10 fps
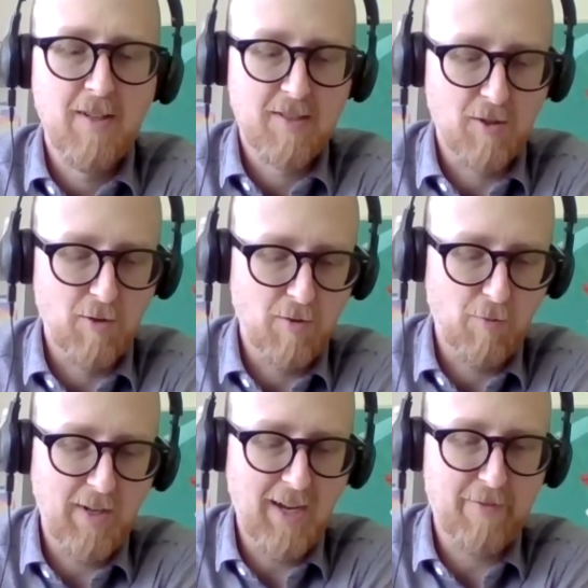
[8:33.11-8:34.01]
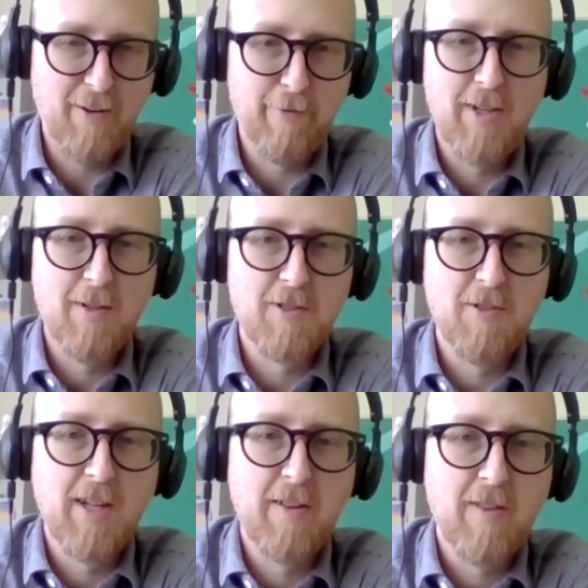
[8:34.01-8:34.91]
So we have to have freedom to
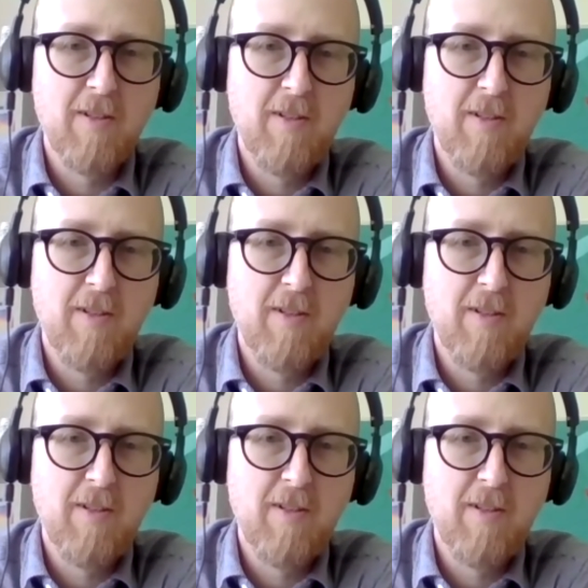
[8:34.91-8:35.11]
do that, man.